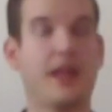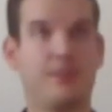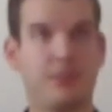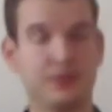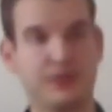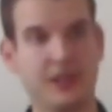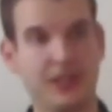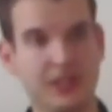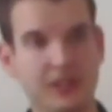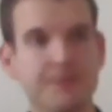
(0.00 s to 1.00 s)

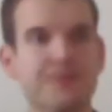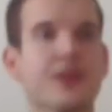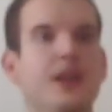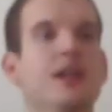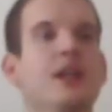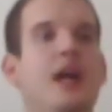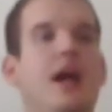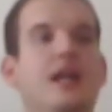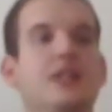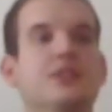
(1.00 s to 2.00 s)
amplifier,
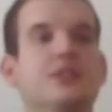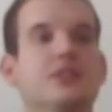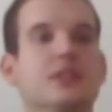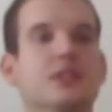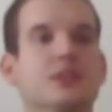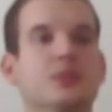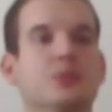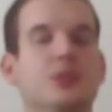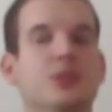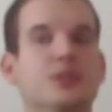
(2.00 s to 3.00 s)
and it
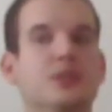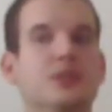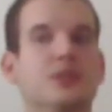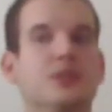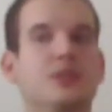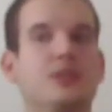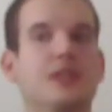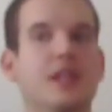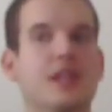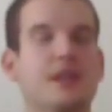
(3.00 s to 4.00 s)
was a
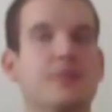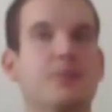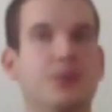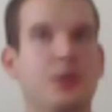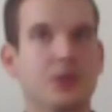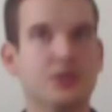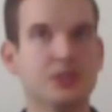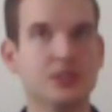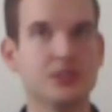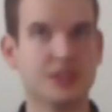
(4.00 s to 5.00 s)
really
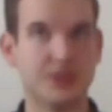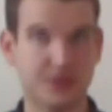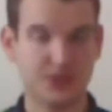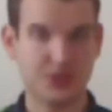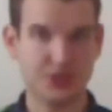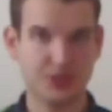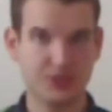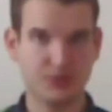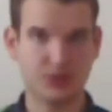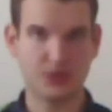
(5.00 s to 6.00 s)
important
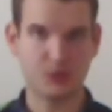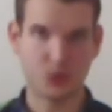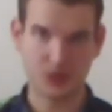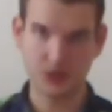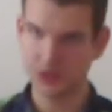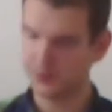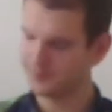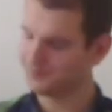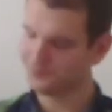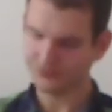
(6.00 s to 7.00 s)
invention for the world,
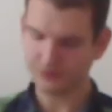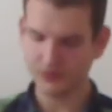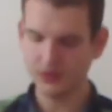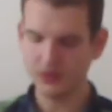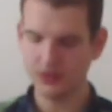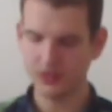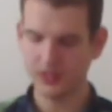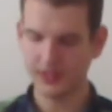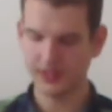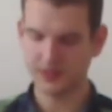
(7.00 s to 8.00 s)

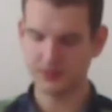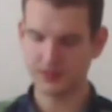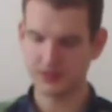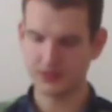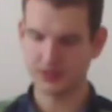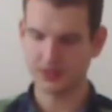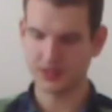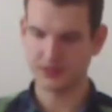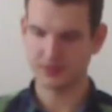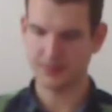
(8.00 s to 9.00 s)
and
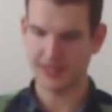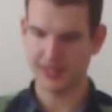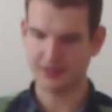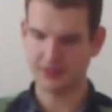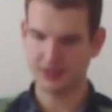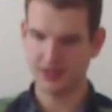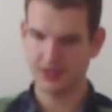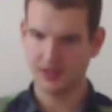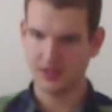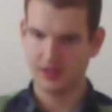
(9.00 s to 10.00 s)
it meant
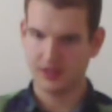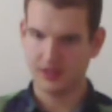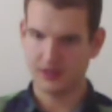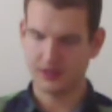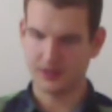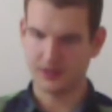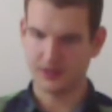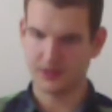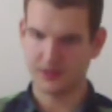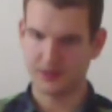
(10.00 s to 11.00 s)

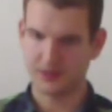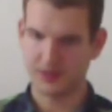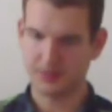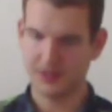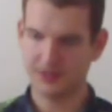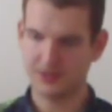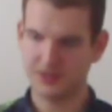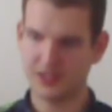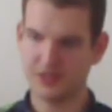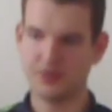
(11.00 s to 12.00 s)

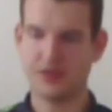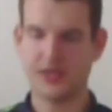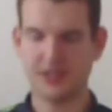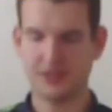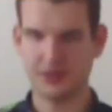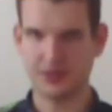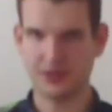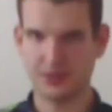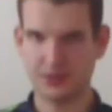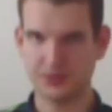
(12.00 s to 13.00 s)
that the
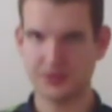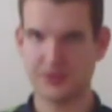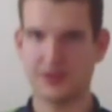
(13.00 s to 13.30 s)
radio